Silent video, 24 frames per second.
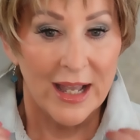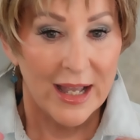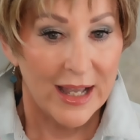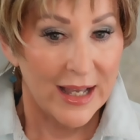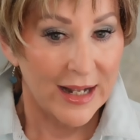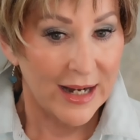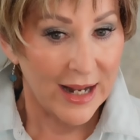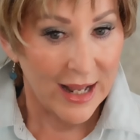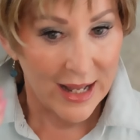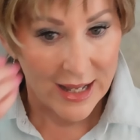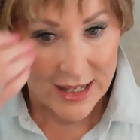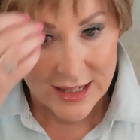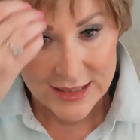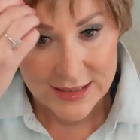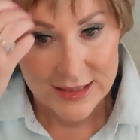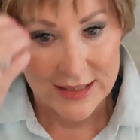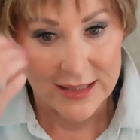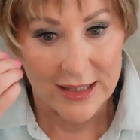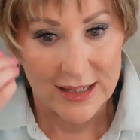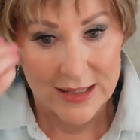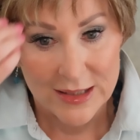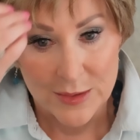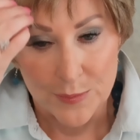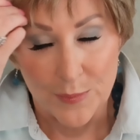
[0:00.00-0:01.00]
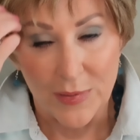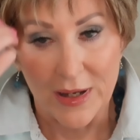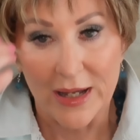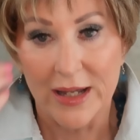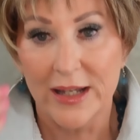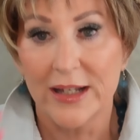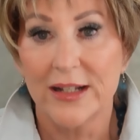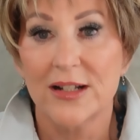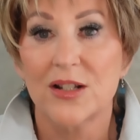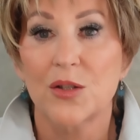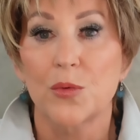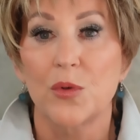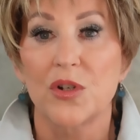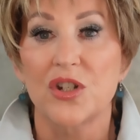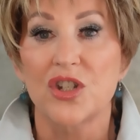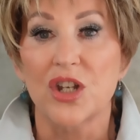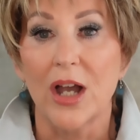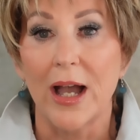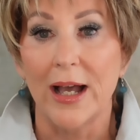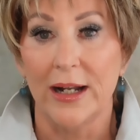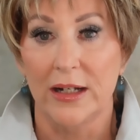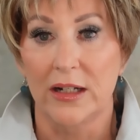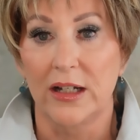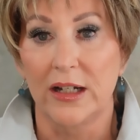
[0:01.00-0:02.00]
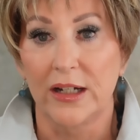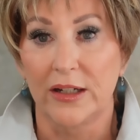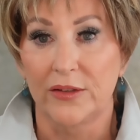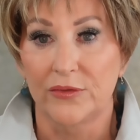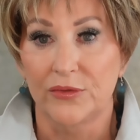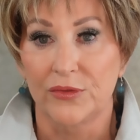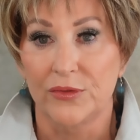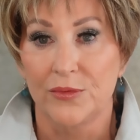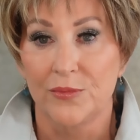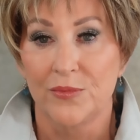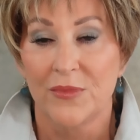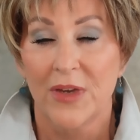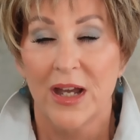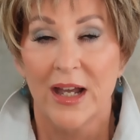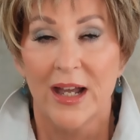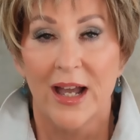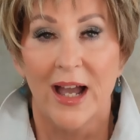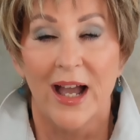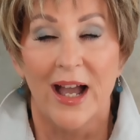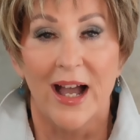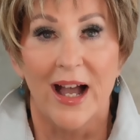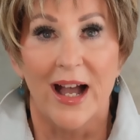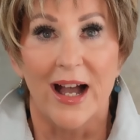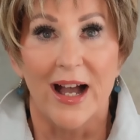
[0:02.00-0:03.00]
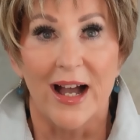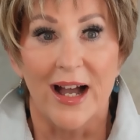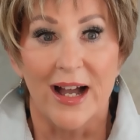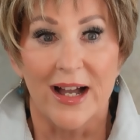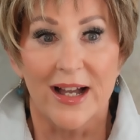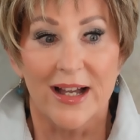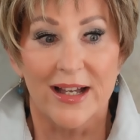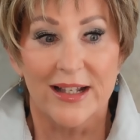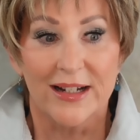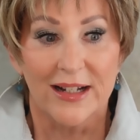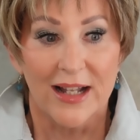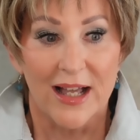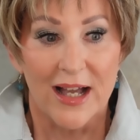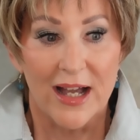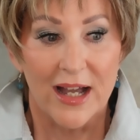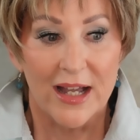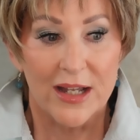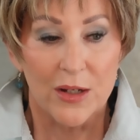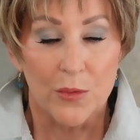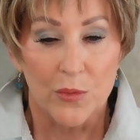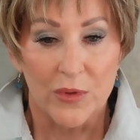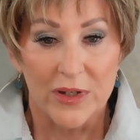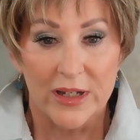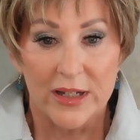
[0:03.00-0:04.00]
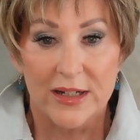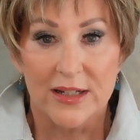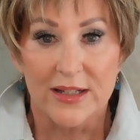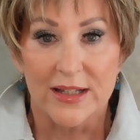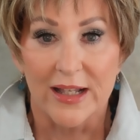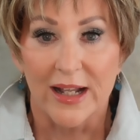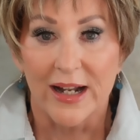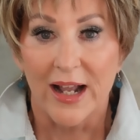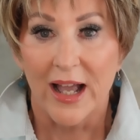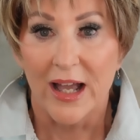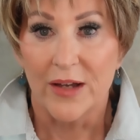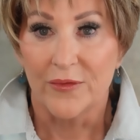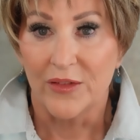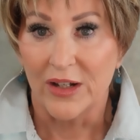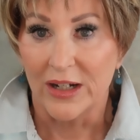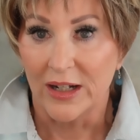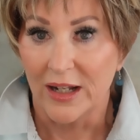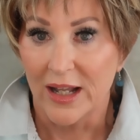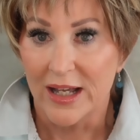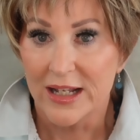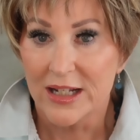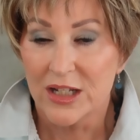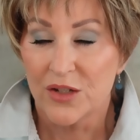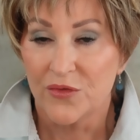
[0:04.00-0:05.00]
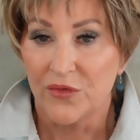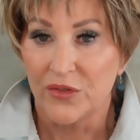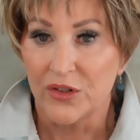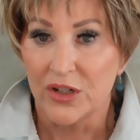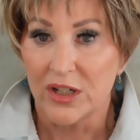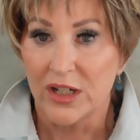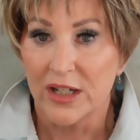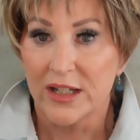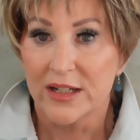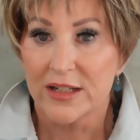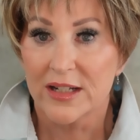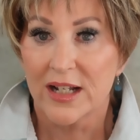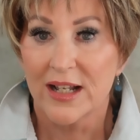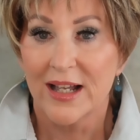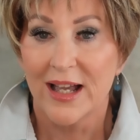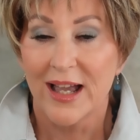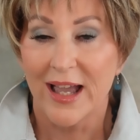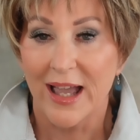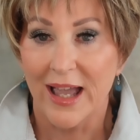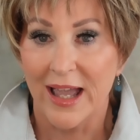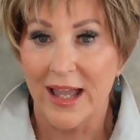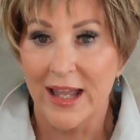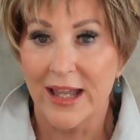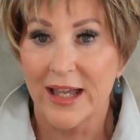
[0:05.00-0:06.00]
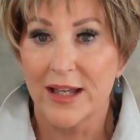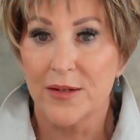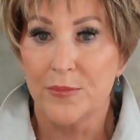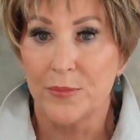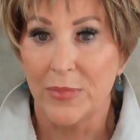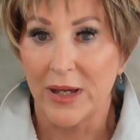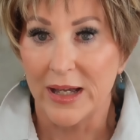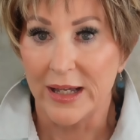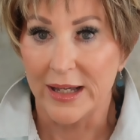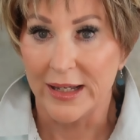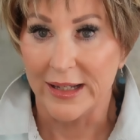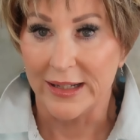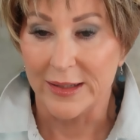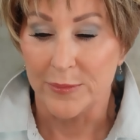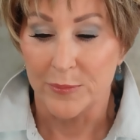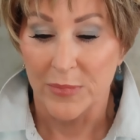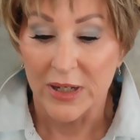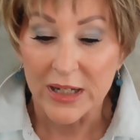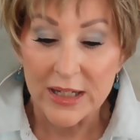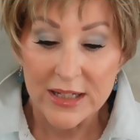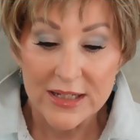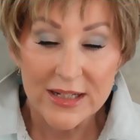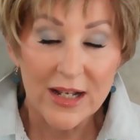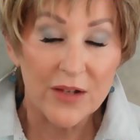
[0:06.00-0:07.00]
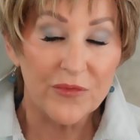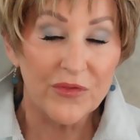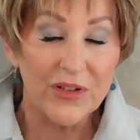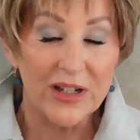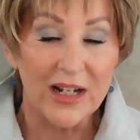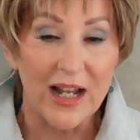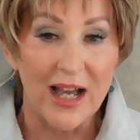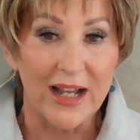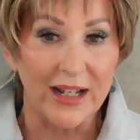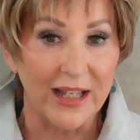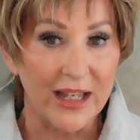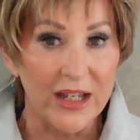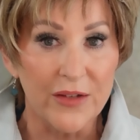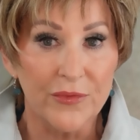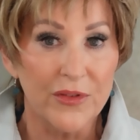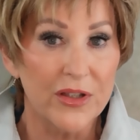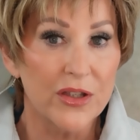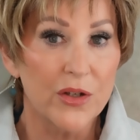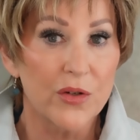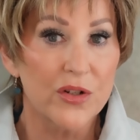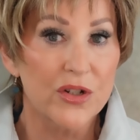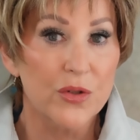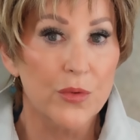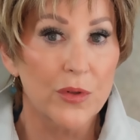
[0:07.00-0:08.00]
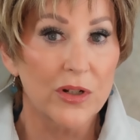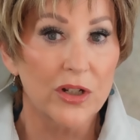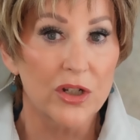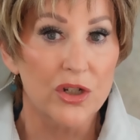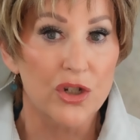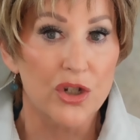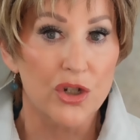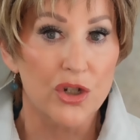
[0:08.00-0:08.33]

It has these bangs, which I love. I like wigs that have a lace front and bang because I feel like even though it's really